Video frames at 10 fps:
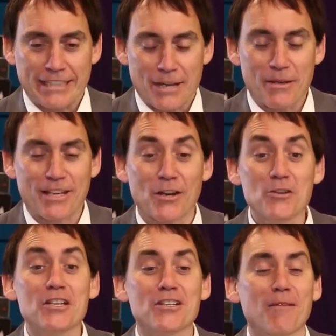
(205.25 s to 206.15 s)
Here we go.
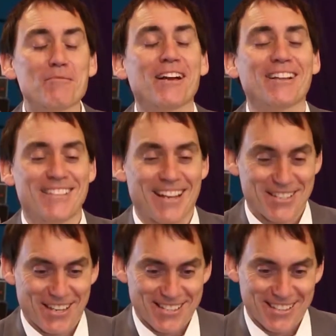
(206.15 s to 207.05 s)
Your time starts now,
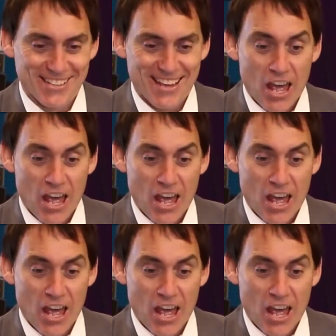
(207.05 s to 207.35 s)
Jason.